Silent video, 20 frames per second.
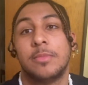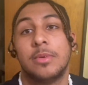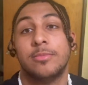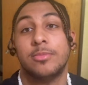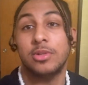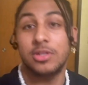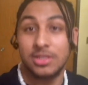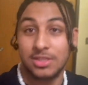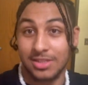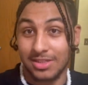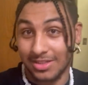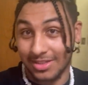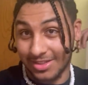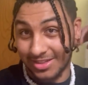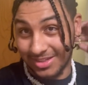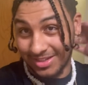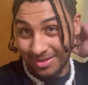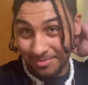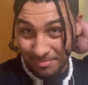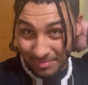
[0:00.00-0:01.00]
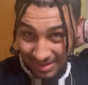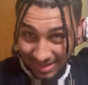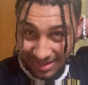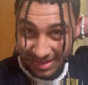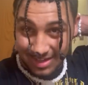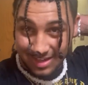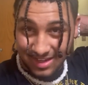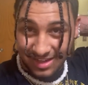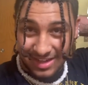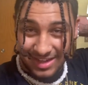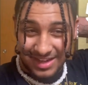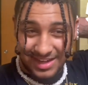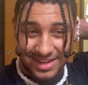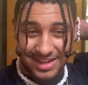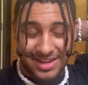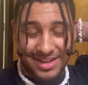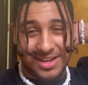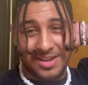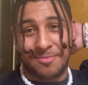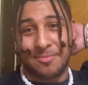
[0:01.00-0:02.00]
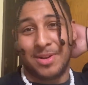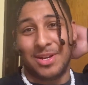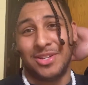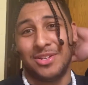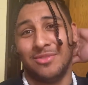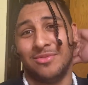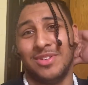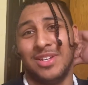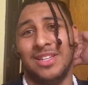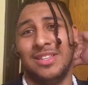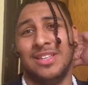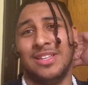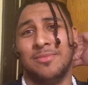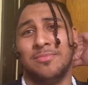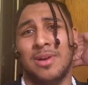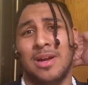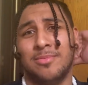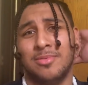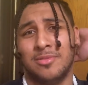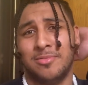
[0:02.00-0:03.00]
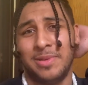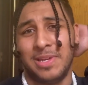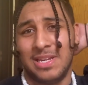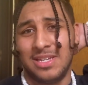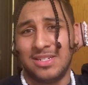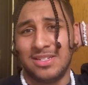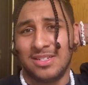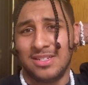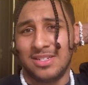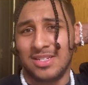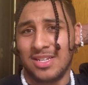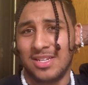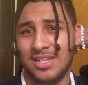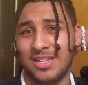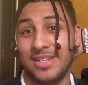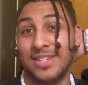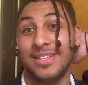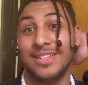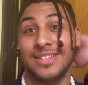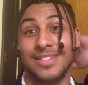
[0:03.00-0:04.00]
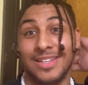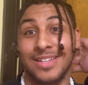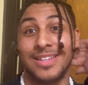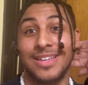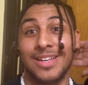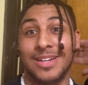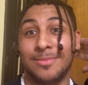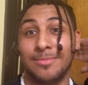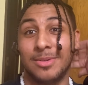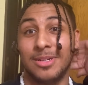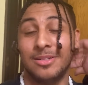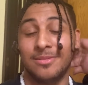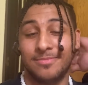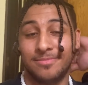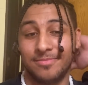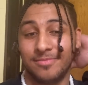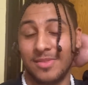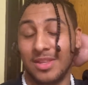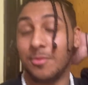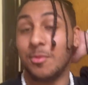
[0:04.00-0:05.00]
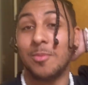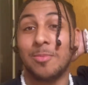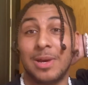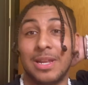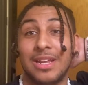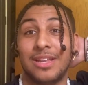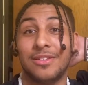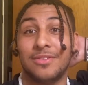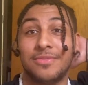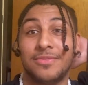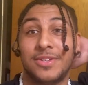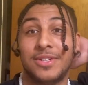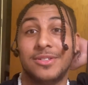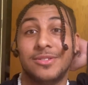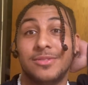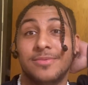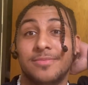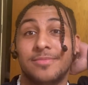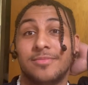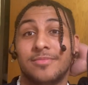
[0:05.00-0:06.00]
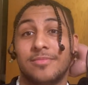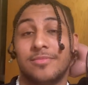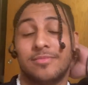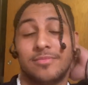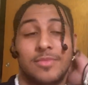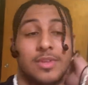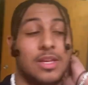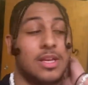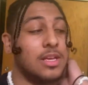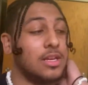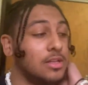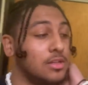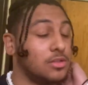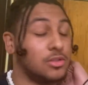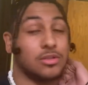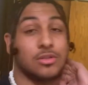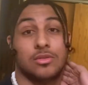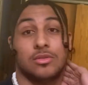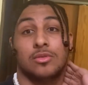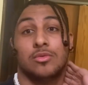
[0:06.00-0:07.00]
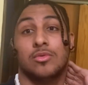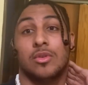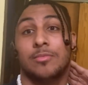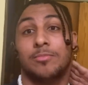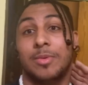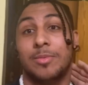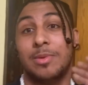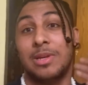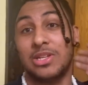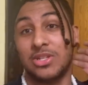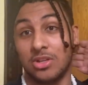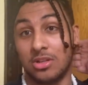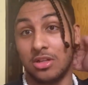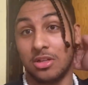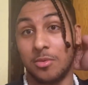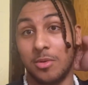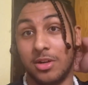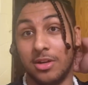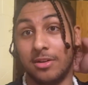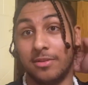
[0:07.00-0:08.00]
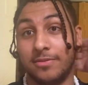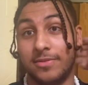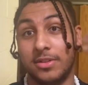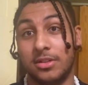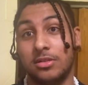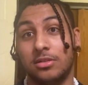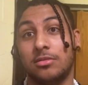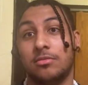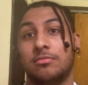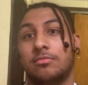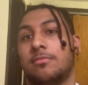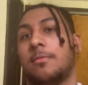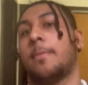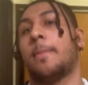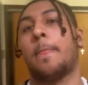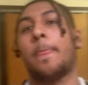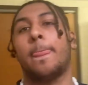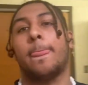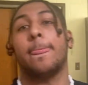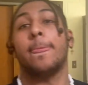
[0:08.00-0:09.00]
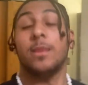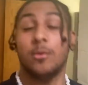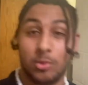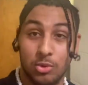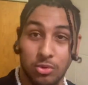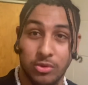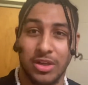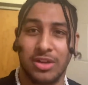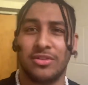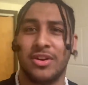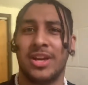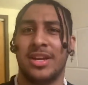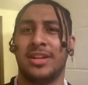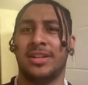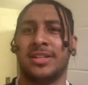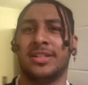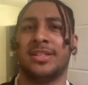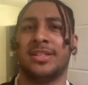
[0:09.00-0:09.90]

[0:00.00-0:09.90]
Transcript: My boy's still asleep. I'm about to read these Bible pages and then get him up and then we about to hit the field. So I'm gonna meet y'all on the way to the field. We're gonna get right.